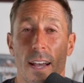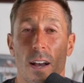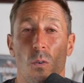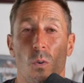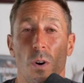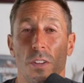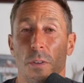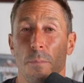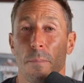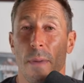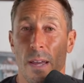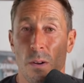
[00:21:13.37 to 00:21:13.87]

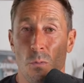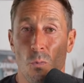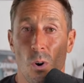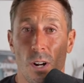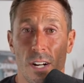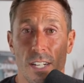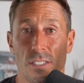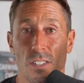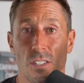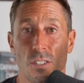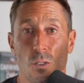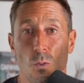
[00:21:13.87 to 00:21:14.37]
What the men
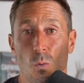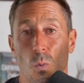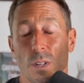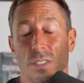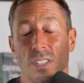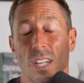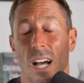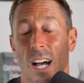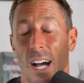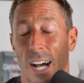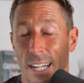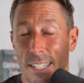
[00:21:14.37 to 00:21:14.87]
wanted to do
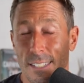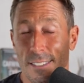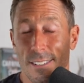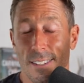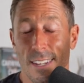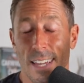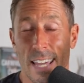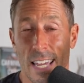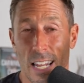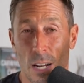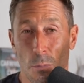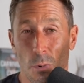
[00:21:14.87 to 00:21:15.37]
was
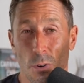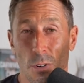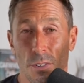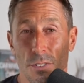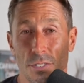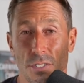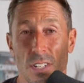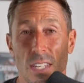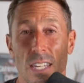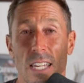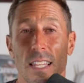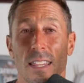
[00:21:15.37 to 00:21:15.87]
hunt
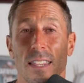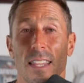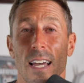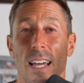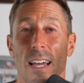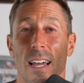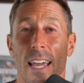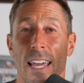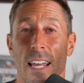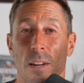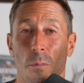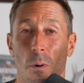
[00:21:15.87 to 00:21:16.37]
animals, to eat the
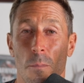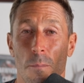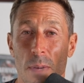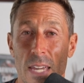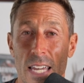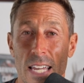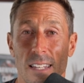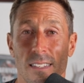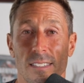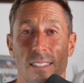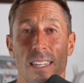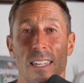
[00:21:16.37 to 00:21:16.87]
animal
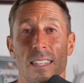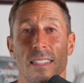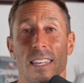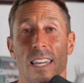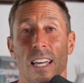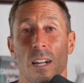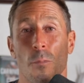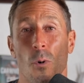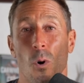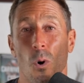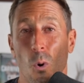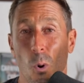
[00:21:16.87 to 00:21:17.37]
meat, to eat the
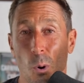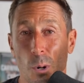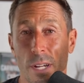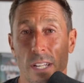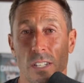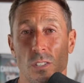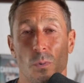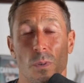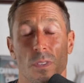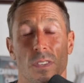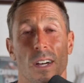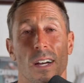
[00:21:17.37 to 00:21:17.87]
animal
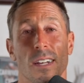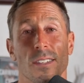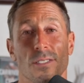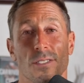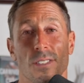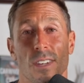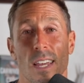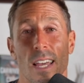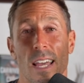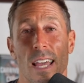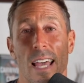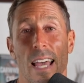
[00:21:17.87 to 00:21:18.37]
organs with us.